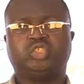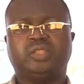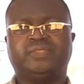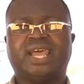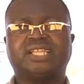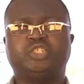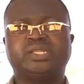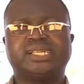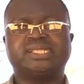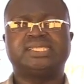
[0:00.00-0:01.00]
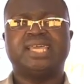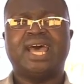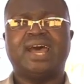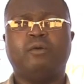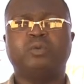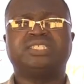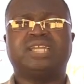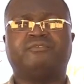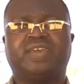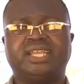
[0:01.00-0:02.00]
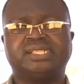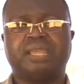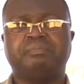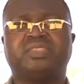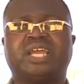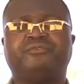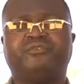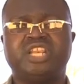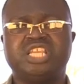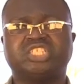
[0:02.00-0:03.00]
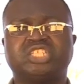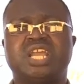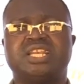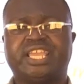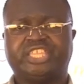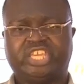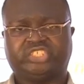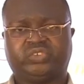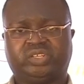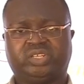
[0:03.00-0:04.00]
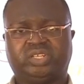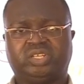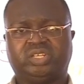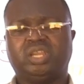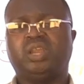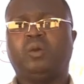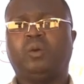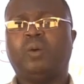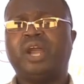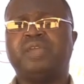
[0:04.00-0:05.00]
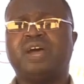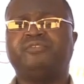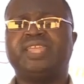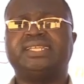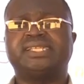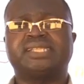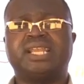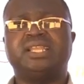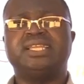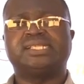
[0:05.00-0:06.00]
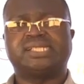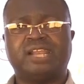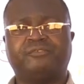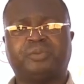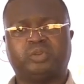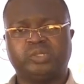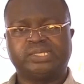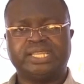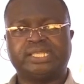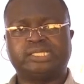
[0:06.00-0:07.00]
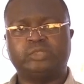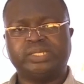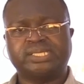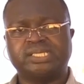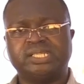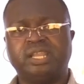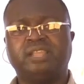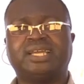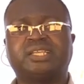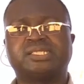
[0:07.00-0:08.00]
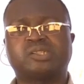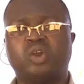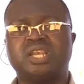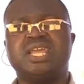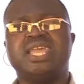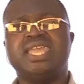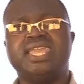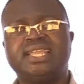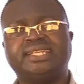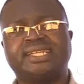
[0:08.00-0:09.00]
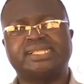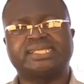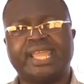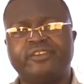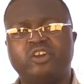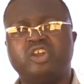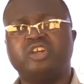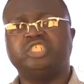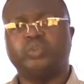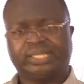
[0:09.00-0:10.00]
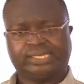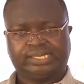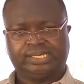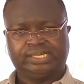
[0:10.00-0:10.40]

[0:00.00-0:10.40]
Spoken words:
There are juices there which have enzymes that finish digestion. One, we have the intestine itself producing its juice that is called intestinal juice.